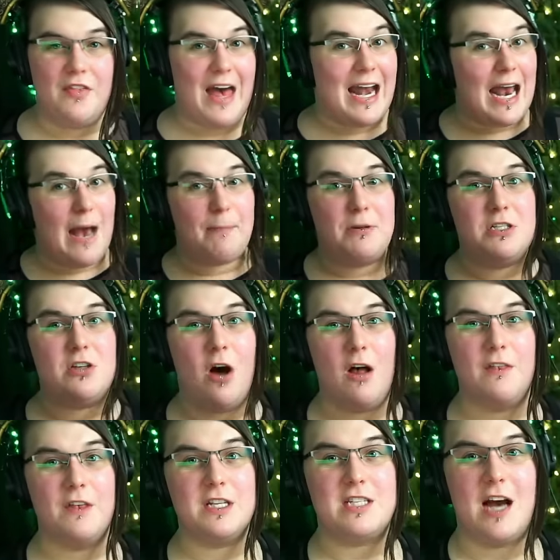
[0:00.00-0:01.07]
That happens
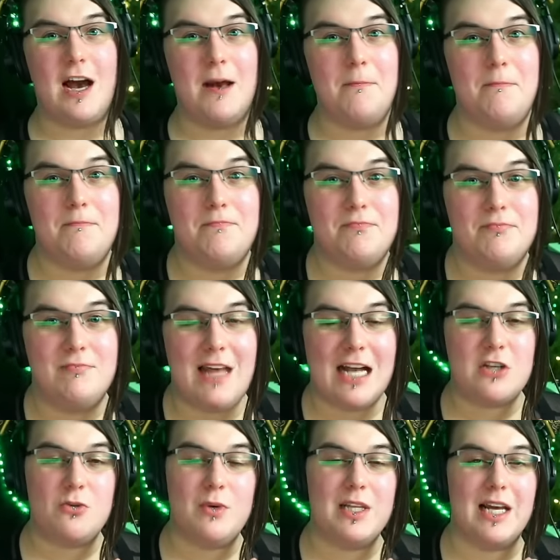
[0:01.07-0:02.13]
all the time.
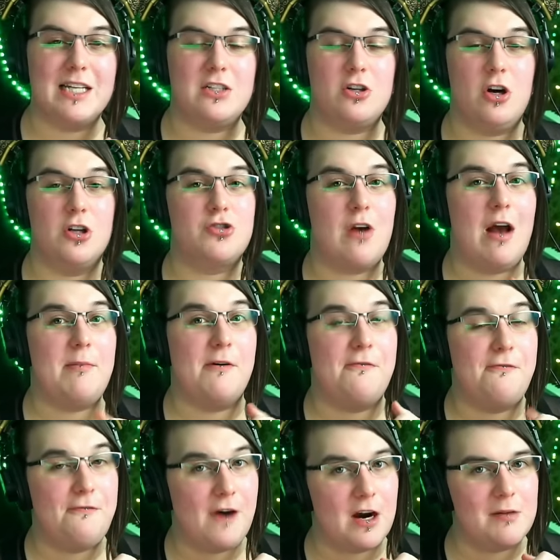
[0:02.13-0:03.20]
That's what we like to call
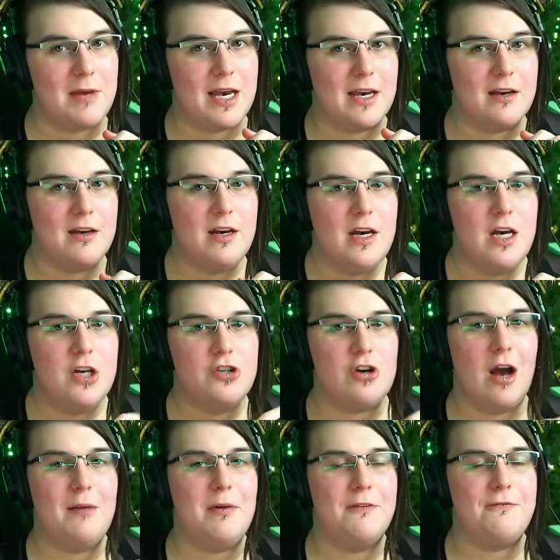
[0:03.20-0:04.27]
drama farming.
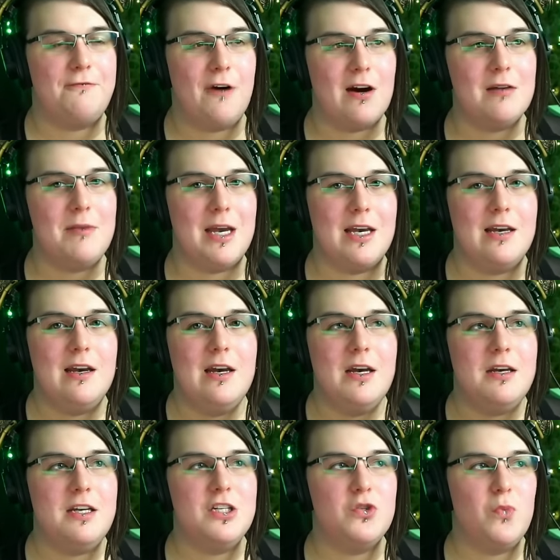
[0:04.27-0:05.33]
Drama farming
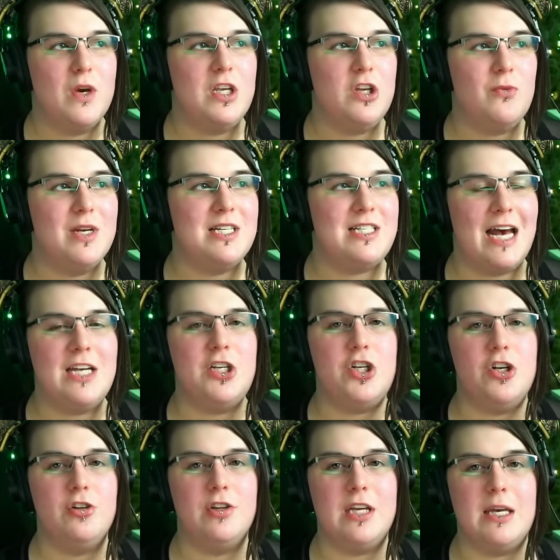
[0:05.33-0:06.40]
is when you
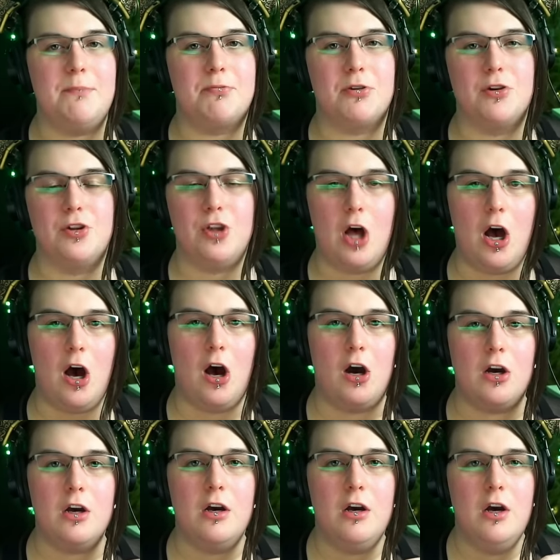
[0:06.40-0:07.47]
intentionally
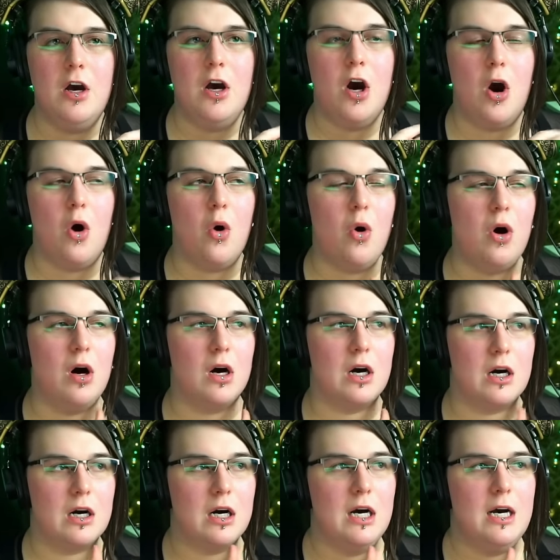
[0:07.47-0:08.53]
prolong
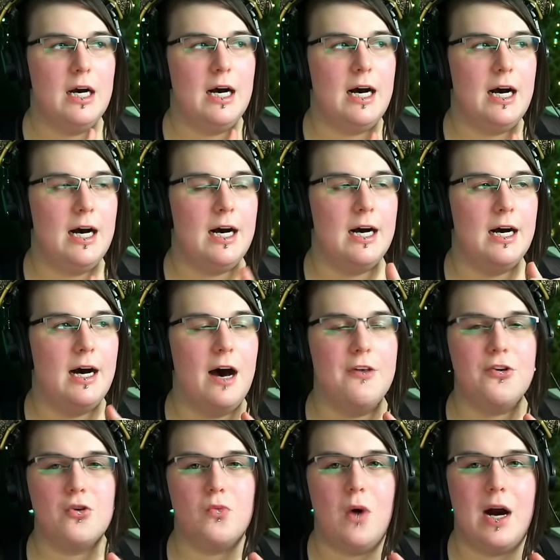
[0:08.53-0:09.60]
or uh,
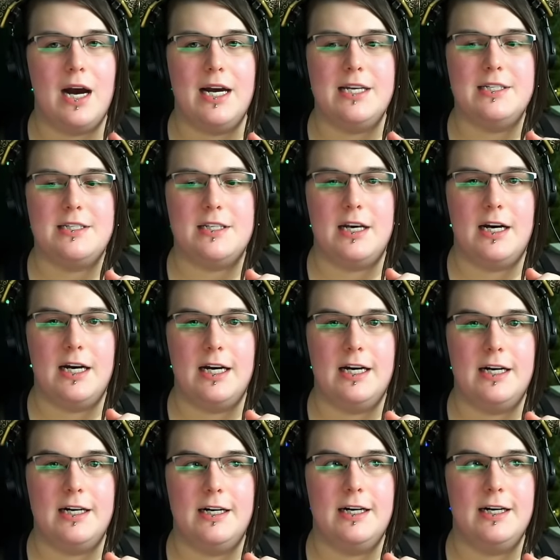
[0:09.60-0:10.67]
otherwise uh,
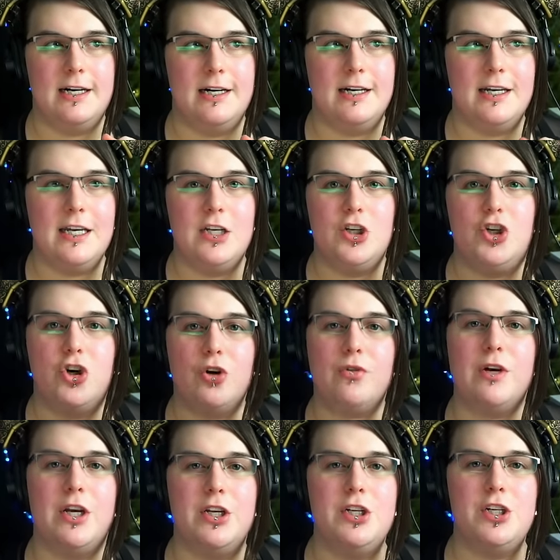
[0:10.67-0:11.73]
uh,
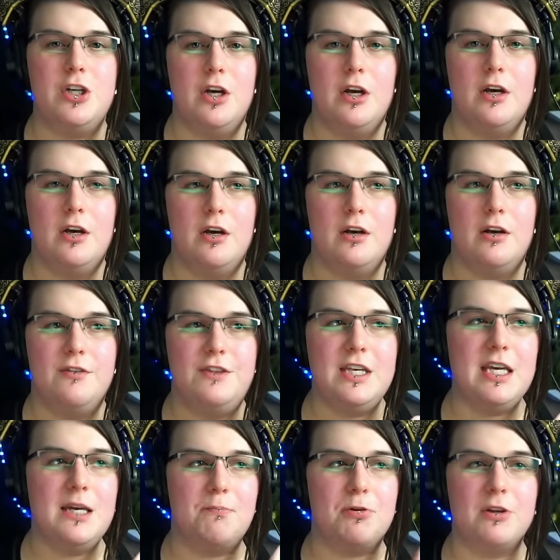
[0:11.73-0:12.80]
encourage
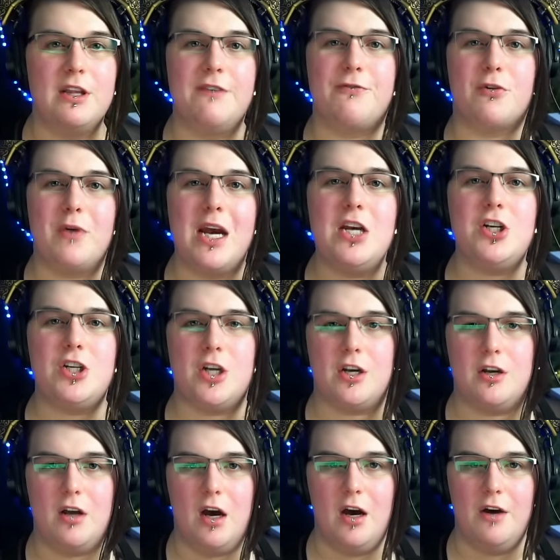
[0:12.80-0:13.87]
the
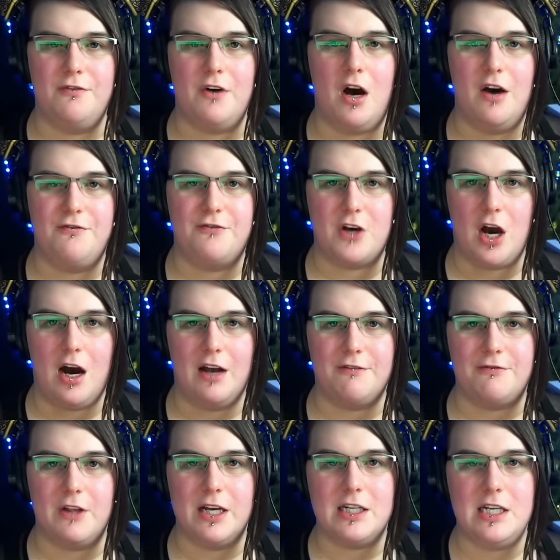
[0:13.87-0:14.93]
proliferation of, of
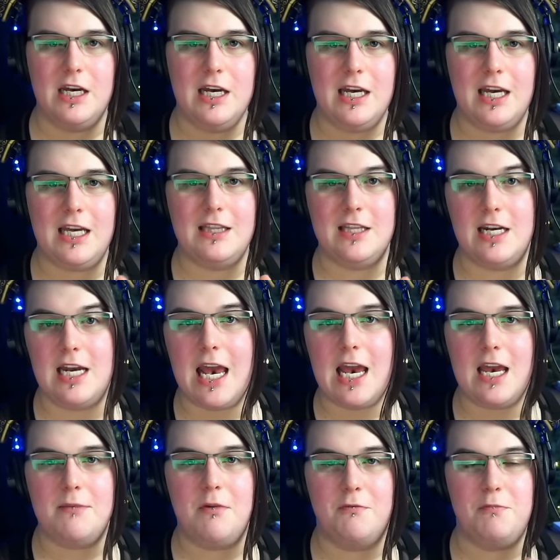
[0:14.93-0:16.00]
conflict in the
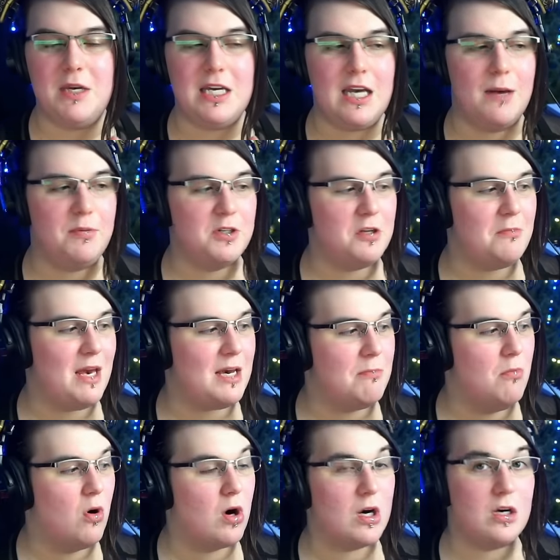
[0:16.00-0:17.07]
name of being able to
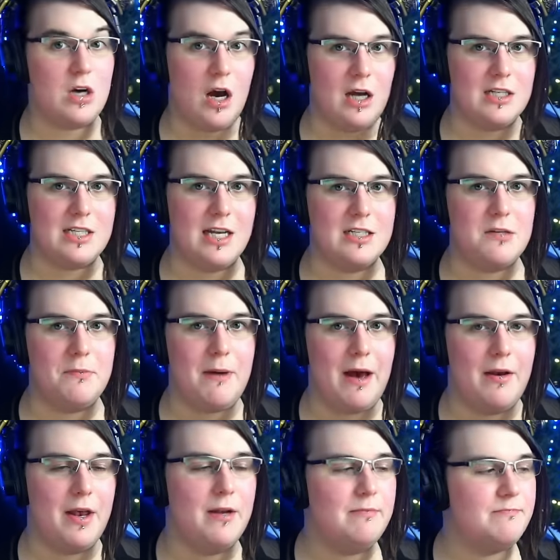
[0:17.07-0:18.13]
make more content
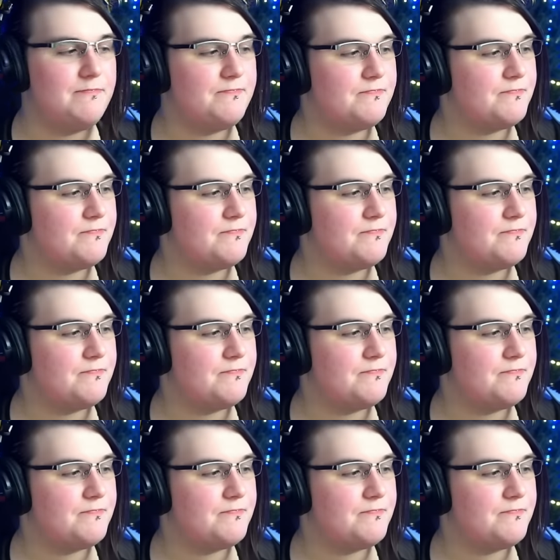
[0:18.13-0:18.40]
about it.